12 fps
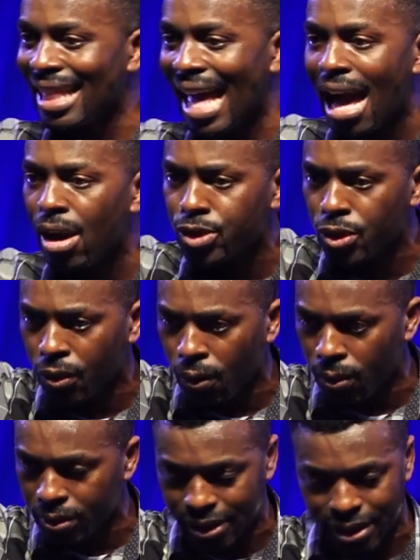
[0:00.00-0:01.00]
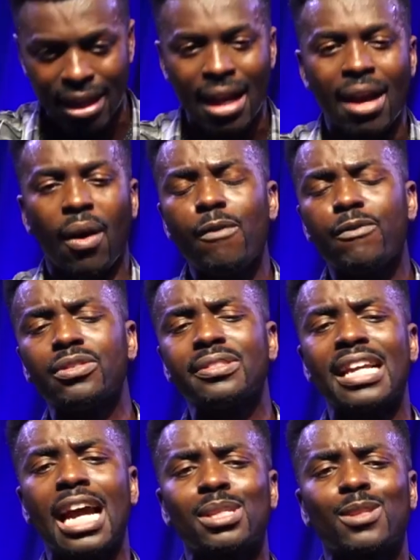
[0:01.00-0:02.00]
the outer court.
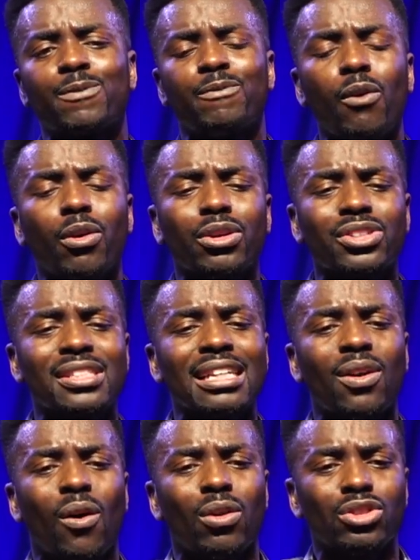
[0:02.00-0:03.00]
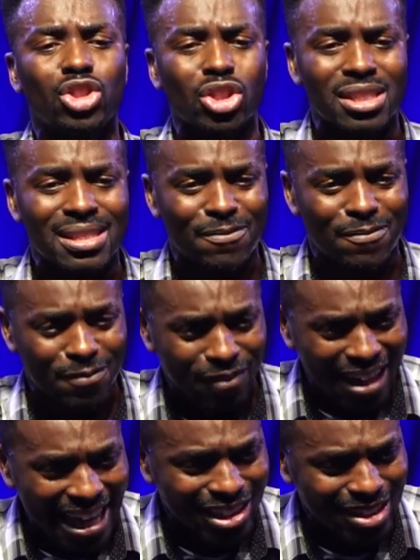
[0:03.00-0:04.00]
Oftentimes, it's focusing on just
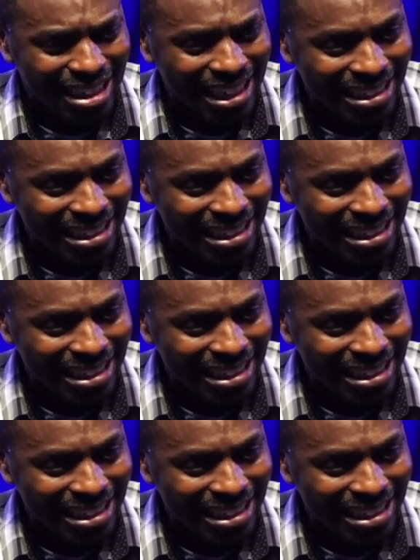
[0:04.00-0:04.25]
fleshly